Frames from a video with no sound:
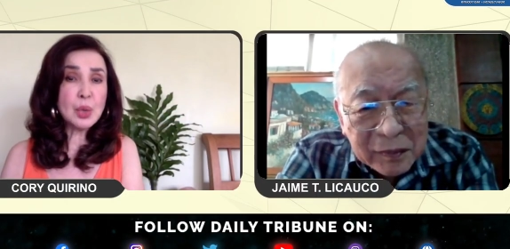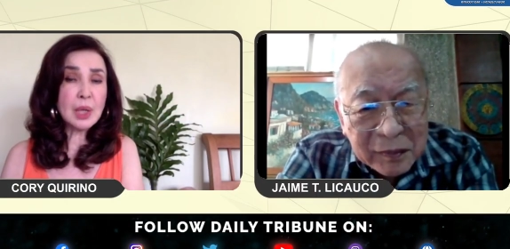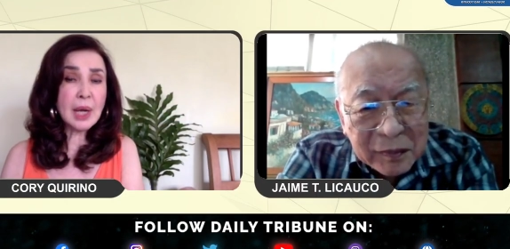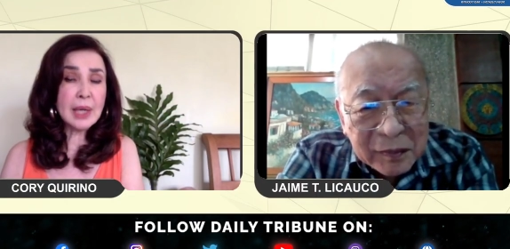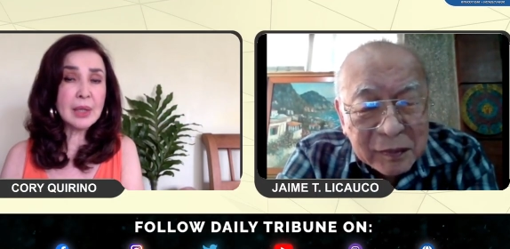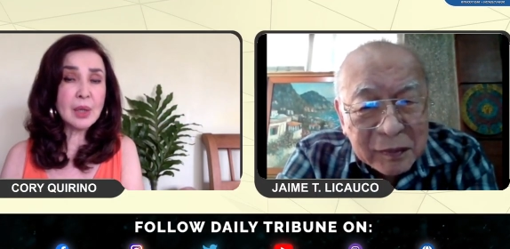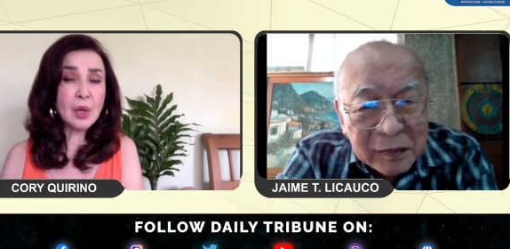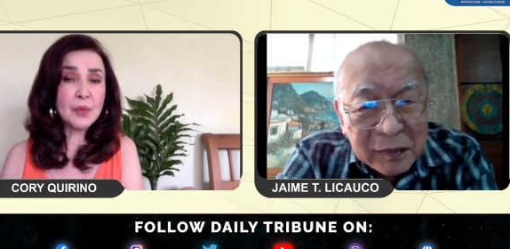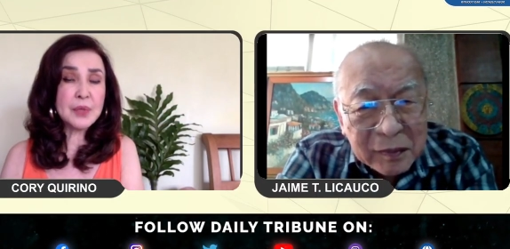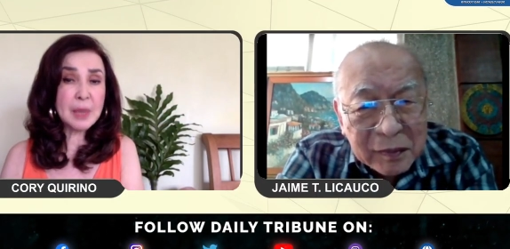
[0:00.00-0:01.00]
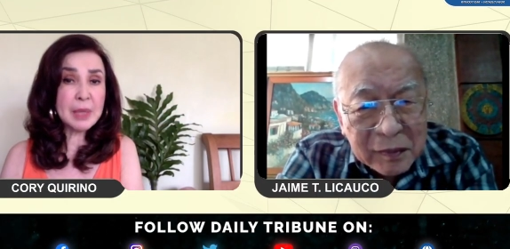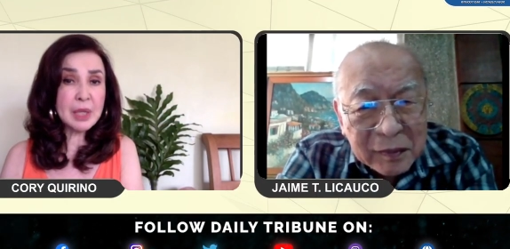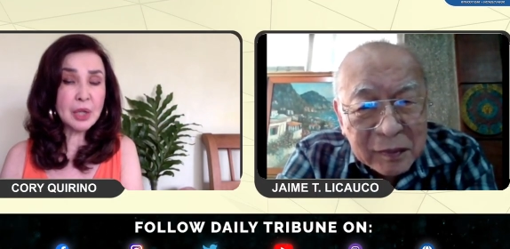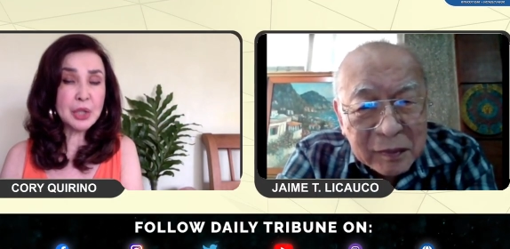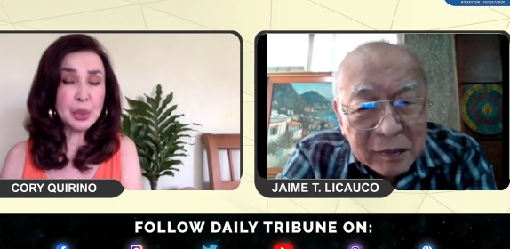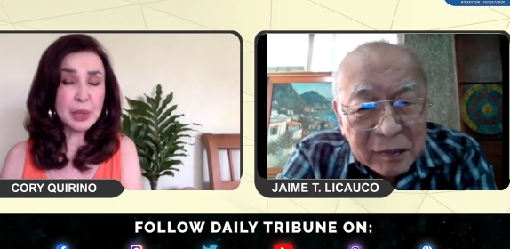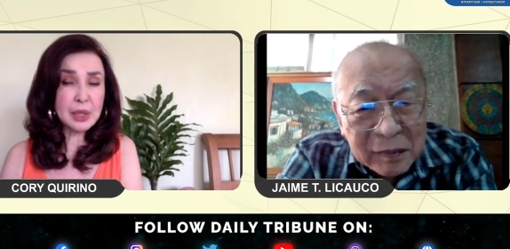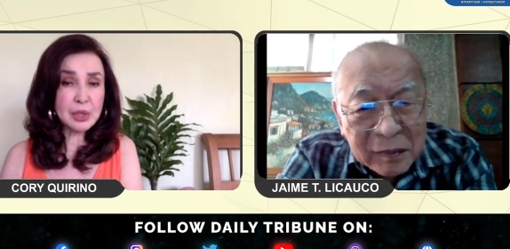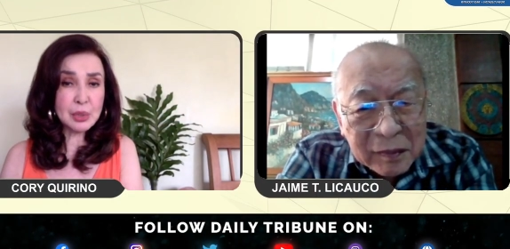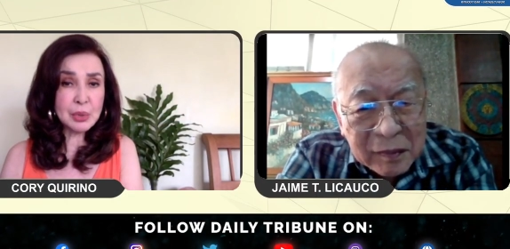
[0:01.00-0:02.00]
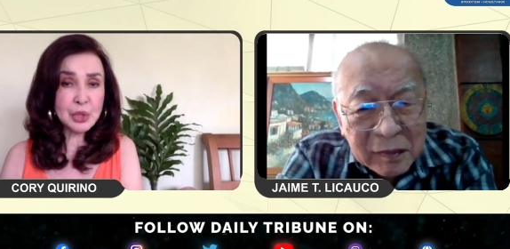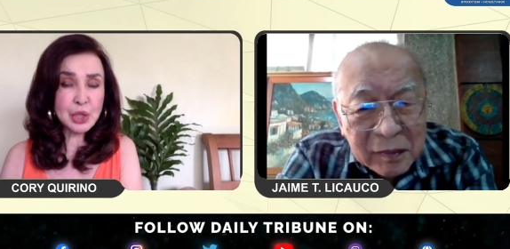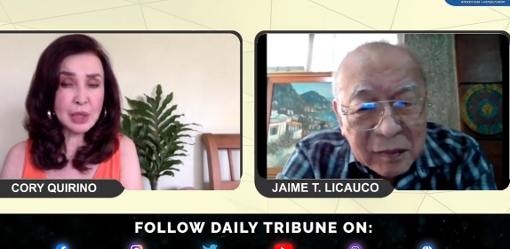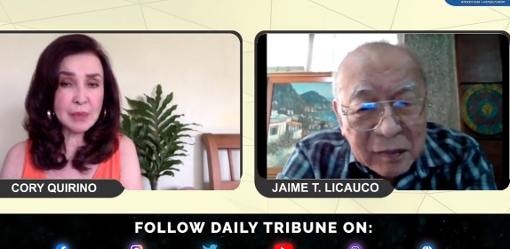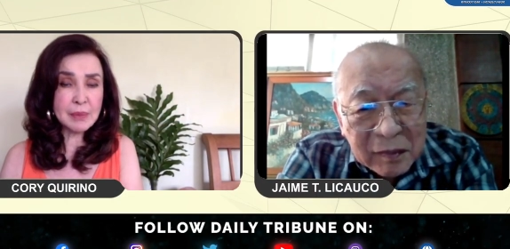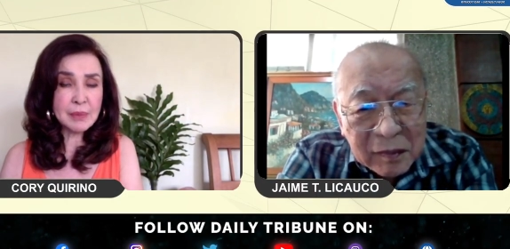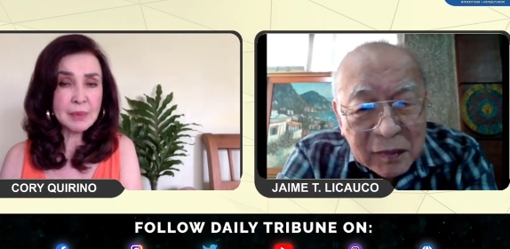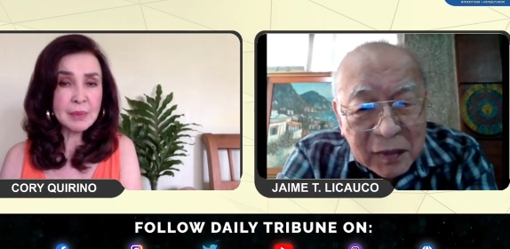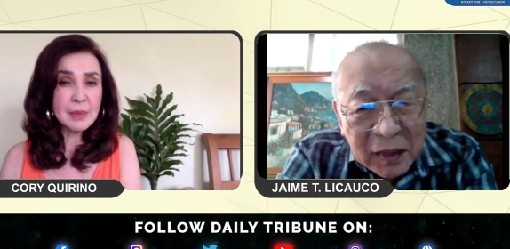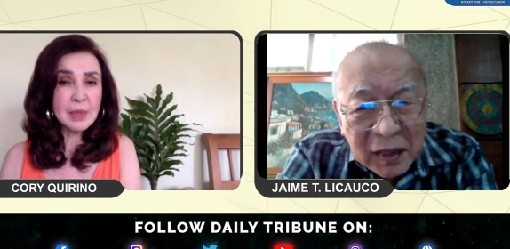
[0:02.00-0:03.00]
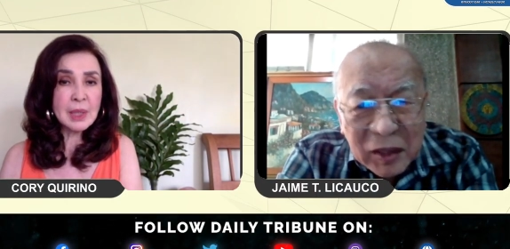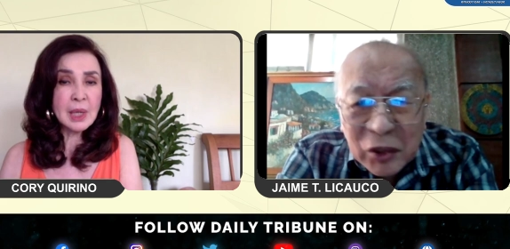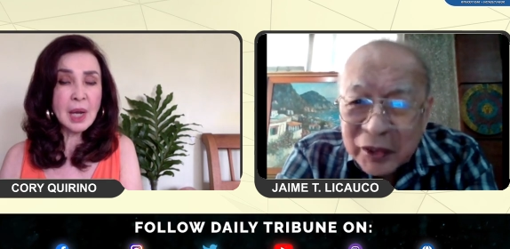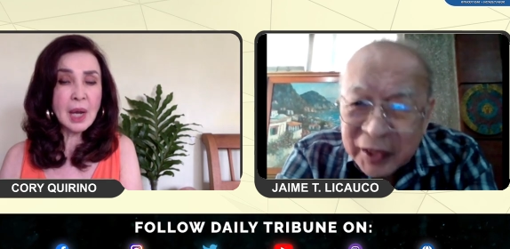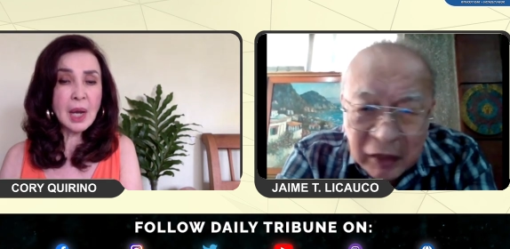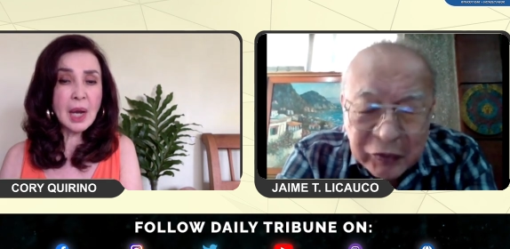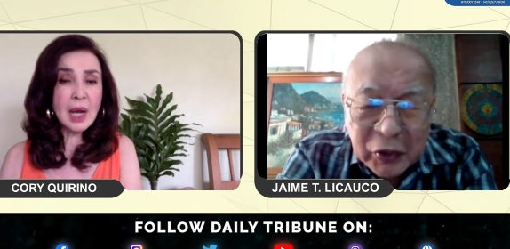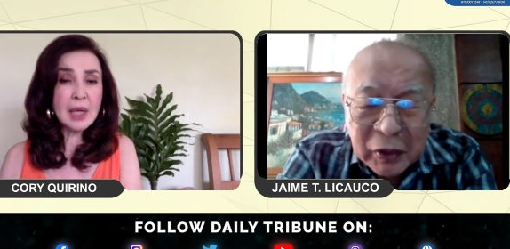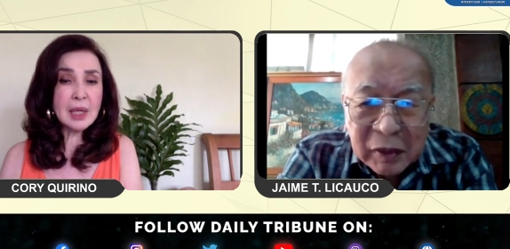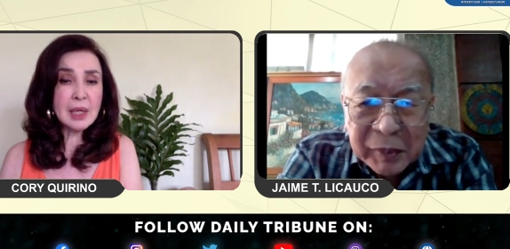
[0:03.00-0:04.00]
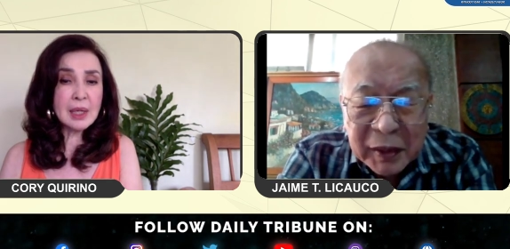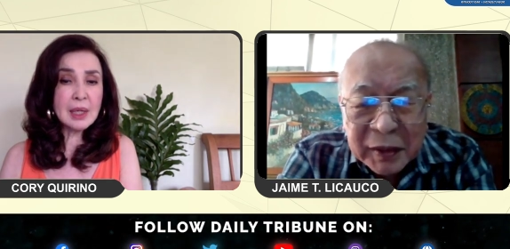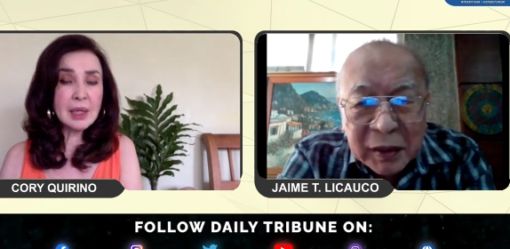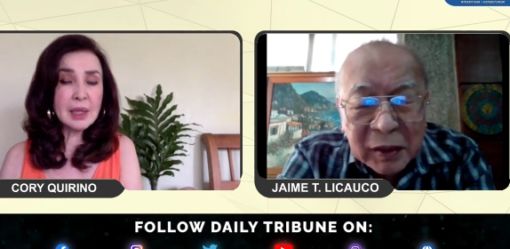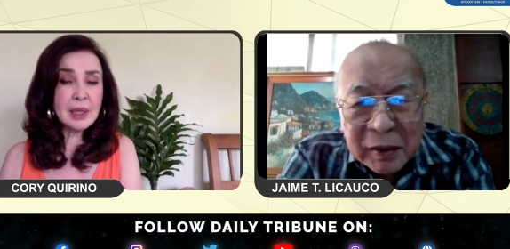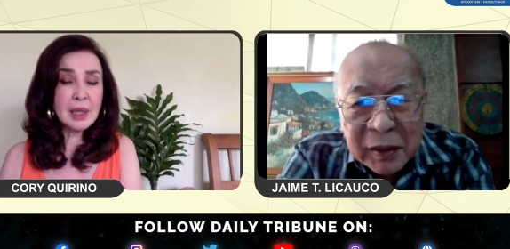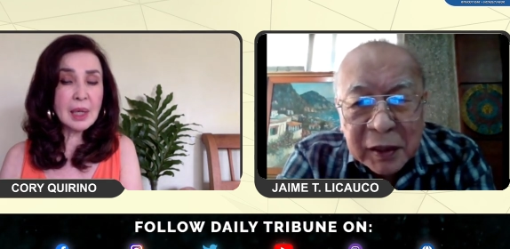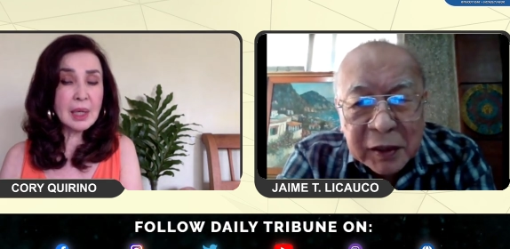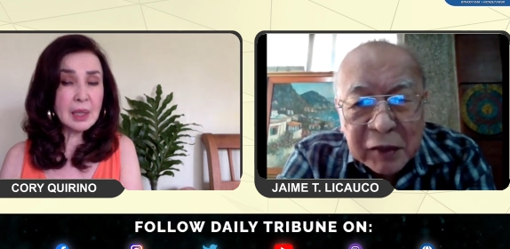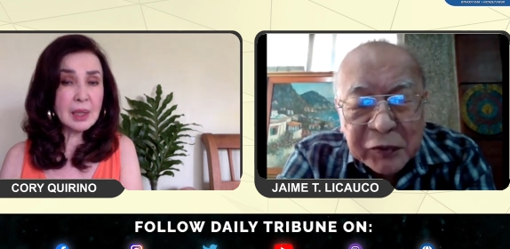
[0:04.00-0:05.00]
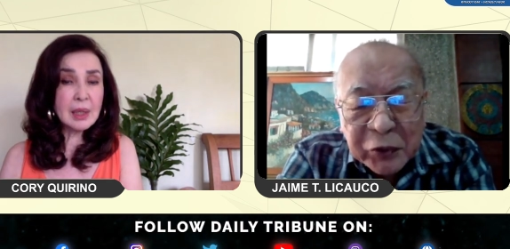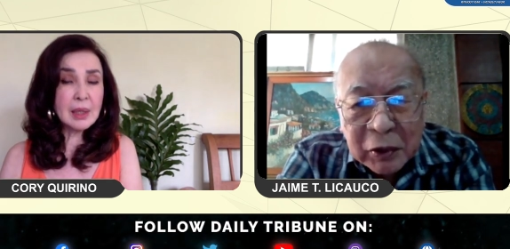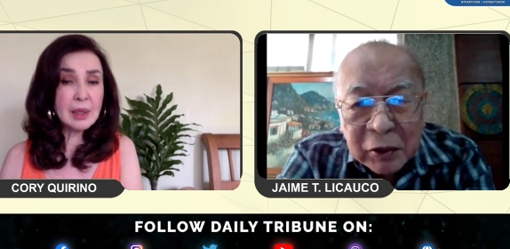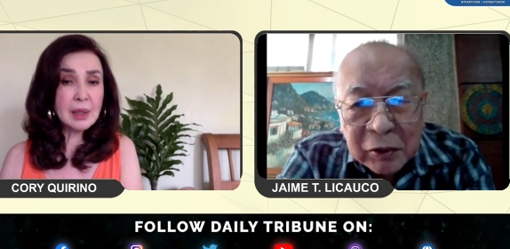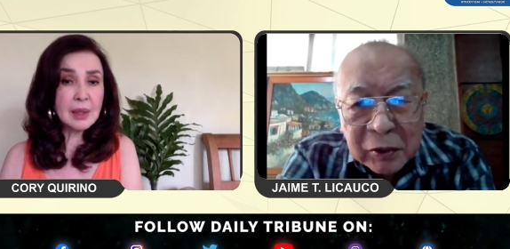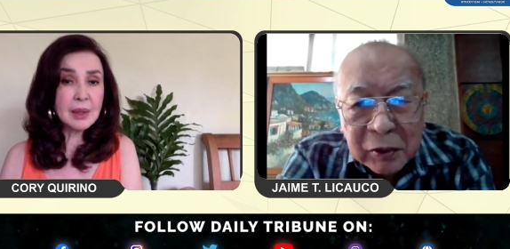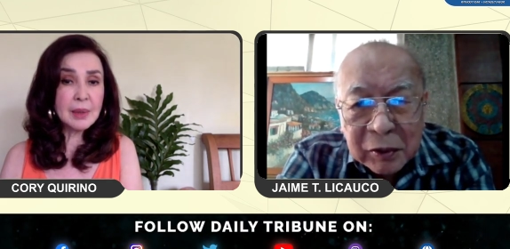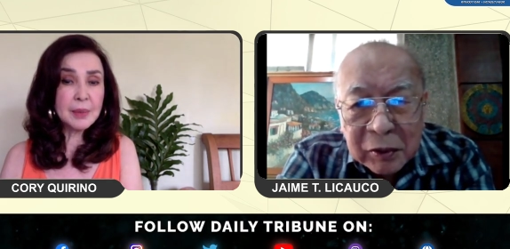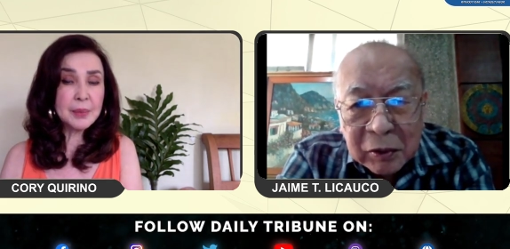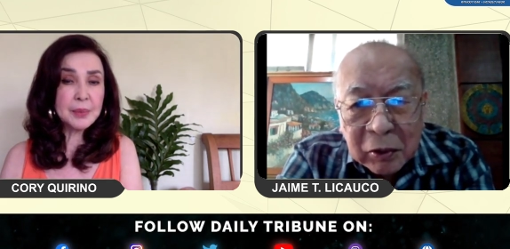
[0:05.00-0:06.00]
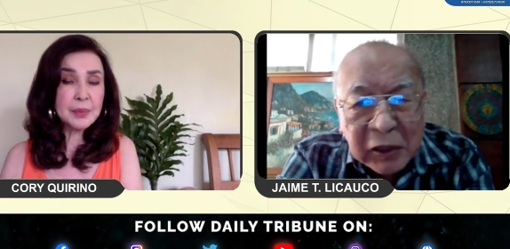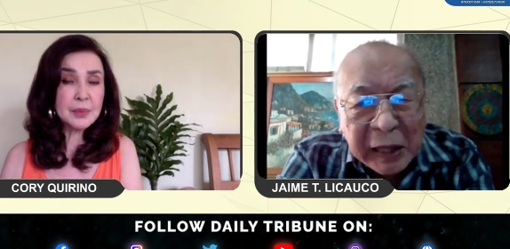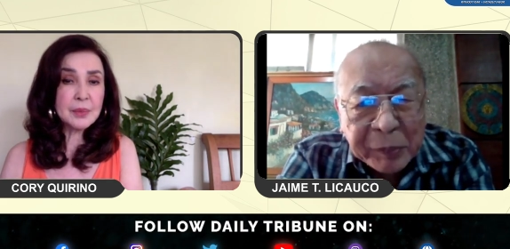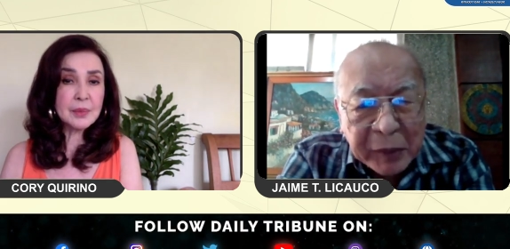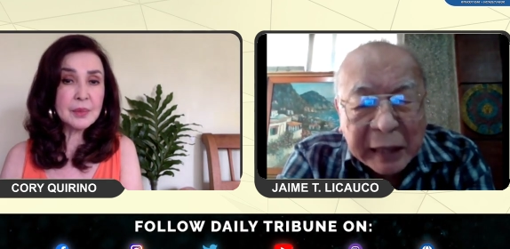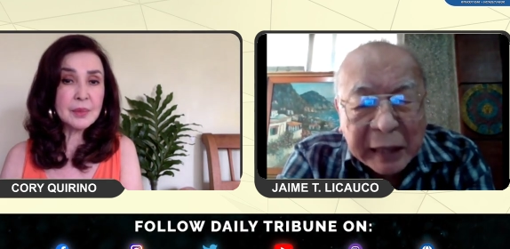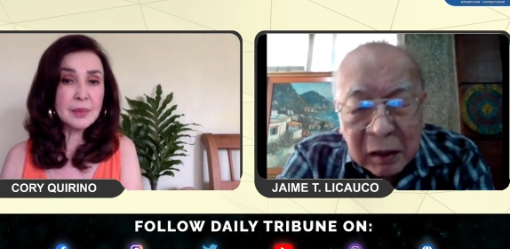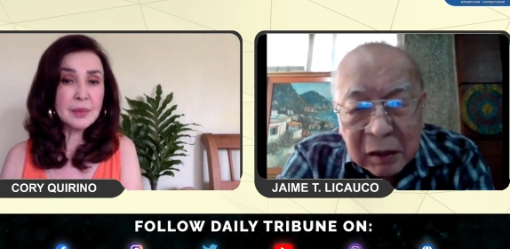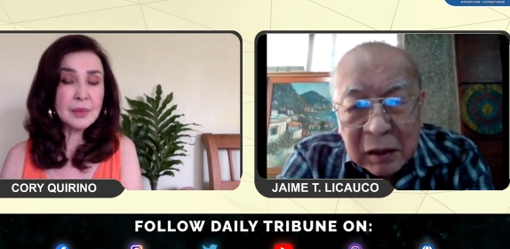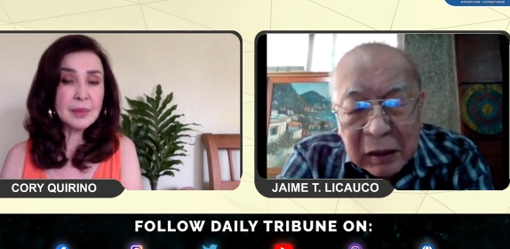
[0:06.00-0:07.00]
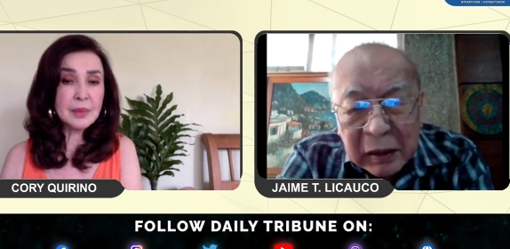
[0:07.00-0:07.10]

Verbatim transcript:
Speaker 1: kind of seminar you can do, Jim.
Speaker 2: No, it's difficult because, you know, it, it's difficult to, to tap that. No,